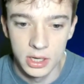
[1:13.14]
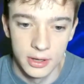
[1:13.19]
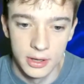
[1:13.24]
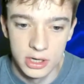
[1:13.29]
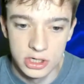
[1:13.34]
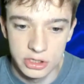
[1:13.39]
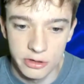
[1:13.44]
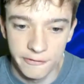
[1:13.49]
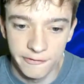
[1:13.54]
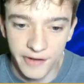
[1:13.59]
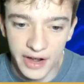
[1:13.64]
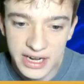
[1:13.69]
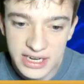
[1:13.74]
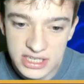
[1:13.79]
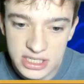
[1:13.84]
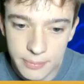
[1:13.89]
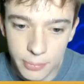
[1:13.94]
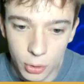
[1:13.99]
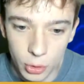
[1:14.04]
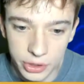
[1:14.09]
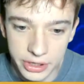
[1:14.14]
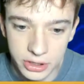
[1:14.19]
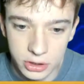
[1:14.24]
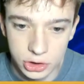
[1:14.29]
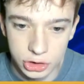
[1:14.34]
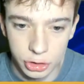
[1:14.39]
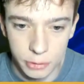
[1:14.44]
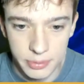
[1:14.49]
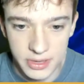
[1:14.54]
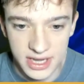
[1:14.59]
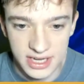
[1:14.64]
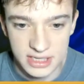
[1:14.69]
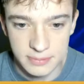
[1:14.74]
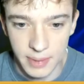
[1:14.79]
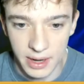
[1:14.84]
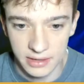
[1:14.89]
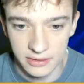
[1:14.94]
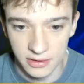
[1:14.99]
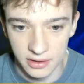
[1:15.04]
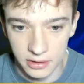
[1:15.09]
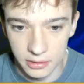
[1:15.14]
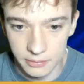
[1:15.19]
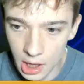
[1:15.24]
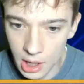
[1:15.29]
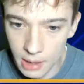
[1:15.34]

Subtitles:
So finding support here should be expected.